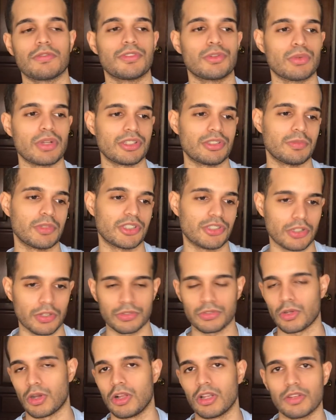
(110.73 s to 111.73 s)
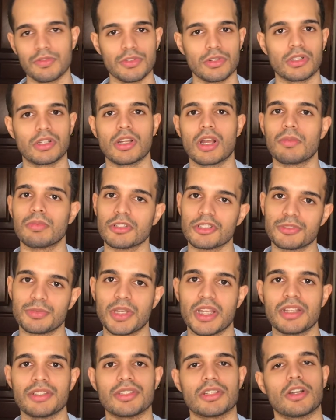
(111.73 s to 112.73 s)
The resume shows all of your
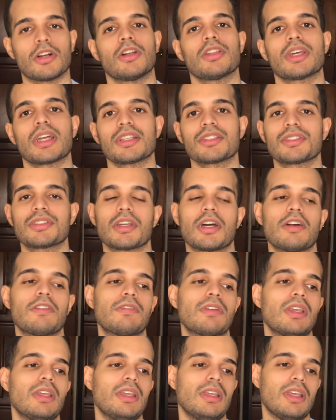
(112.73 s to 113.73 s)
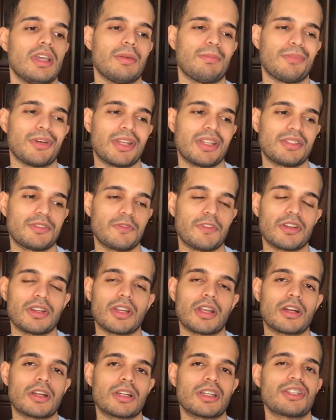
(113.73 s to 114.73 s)
accomplishments and all that stuff, but it's very
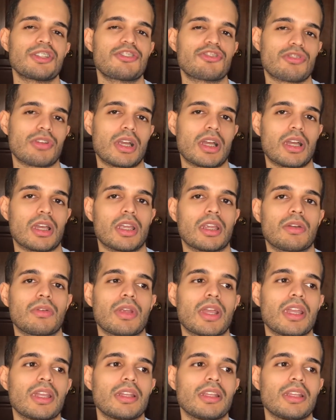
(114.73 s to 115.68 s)
hard and dry, right?